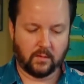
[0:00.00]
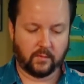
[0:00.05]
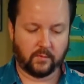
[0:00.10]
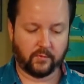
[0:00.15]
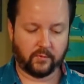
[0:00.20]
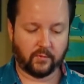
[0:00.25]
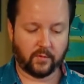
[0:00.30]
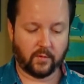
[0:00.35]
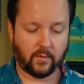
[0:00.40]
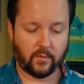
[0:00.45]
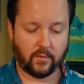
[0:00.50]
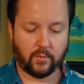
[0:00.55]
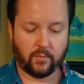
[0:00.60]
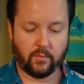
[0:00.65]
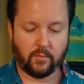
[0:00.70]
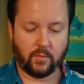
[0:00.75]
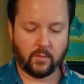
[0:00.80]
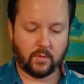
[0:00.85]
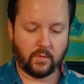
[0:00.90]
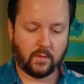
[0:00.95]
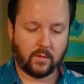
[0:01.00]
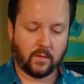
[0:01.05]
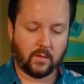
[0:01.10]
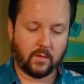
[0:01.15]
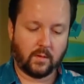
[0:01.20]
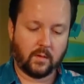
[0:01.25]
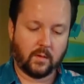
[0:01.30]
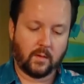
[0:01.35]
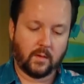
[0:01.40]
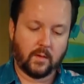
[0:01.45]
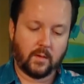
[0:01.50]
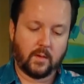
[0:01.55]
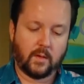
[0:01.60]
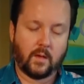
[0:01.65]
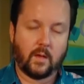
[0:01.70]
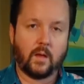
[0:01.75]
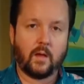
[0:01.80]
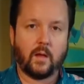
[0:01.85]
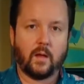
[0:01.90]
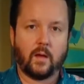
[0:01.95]
So,
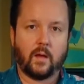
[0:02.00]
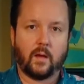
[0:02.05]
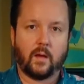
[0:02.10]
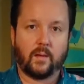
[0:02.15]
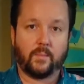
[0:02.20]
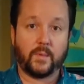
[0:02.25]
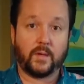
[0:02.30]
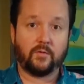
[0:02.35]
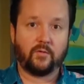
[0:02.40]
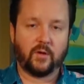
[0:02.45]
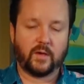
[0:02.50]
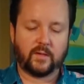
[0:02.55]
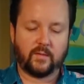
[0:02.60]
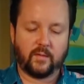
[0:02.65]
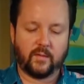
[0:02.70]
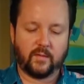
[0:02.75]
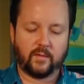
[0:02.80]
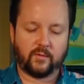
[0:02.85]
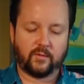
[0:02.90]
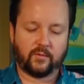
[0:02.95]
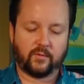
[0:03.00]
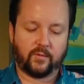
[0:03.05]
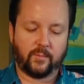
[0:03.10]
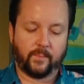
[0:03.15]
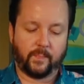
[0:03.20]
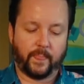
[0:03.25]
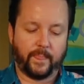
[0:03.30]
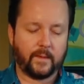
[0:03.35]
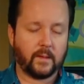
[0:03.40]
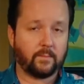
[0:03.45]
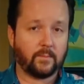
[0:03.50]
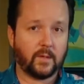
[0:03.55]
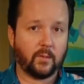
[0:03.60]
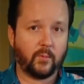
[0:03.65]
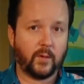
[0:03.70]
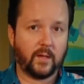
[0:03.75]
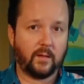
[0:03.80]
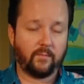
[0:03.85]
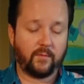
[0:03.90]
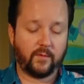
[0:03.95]
I'm going to drink this, then I'm going to
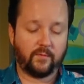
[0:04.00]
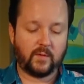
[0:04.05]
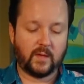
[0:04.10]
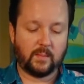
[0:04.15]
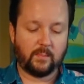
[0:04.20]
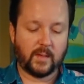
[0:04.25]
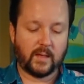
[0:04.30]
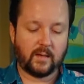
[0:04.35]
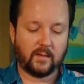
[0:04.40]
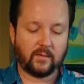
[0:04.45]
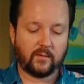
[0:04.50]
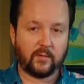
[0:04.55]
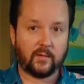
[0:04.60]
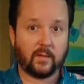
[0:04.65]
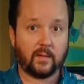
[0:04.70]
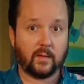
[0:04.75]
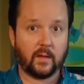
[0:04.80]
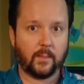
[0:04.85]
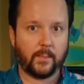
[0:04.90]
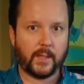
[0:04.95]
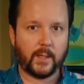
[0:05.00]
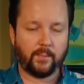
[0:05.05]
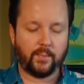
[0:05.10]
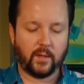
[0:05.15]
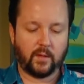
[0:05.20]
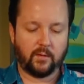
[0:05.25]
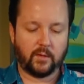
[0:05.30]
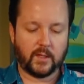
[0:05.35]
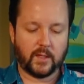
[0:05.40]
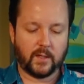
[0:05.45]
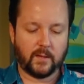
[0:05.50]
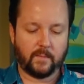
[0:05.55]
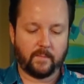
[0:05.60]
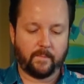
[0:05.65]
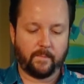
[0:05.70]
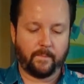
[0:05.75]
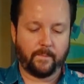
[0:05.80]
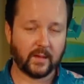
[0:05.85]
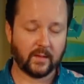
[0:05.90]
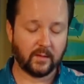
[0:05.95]
wait 15 minutes, and then I'm going to blow again.
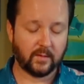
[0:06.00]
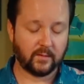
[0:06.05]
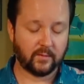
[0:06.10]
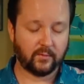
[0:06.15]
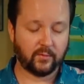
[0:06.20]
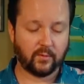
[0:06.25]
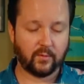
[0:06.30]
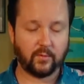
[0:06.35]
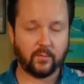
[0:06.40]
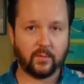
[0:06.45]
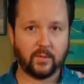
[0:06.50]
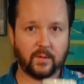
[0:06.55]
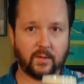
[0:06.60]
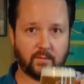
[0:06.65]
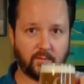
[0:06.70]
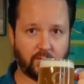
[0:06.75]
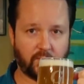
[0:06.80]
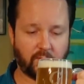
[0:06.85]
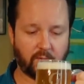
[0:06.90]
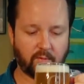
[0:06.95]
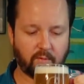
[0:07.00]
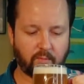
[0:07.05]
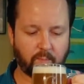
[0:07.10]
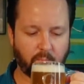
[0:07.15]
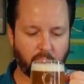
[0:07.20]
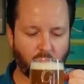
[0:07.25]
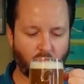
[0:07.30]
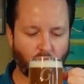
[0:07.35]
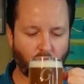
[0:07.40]
So, uh, cheers.